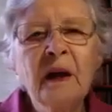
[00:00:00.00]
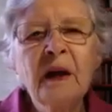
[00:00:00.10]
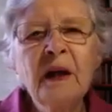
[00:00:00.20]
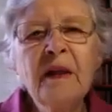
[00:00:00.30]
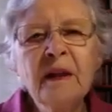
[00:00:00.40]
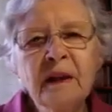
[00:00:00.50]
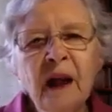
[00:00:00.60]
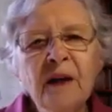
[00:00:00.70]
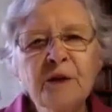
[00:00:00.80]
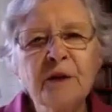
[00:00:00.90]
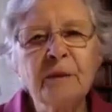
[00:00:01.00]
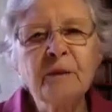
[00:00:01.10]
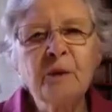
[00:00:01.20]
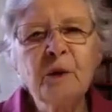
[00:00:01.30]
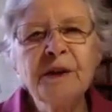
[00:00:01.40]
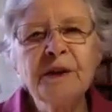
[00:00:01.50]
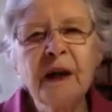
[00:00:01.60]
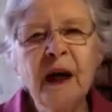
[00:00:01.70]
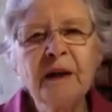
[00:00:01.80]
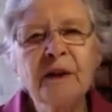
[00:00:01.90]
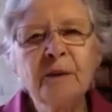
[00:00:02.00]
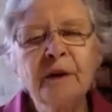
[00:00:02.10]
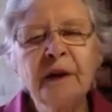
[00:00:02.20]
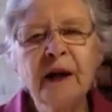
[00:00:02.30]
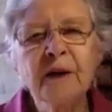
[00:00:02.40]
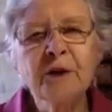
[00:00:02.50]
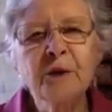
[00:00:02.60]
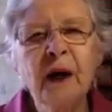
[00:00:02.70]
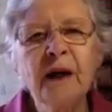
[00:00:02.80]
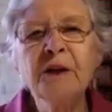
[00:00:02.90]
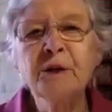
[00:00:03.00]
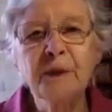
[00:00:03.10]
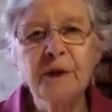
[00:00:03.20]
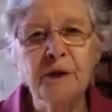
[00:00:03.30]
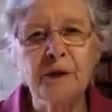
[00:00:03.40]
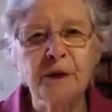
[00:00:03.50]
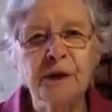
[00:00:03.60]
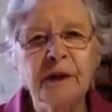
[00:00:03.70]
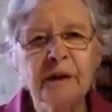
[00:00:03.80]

In the classroom, we start with how schwa is produced.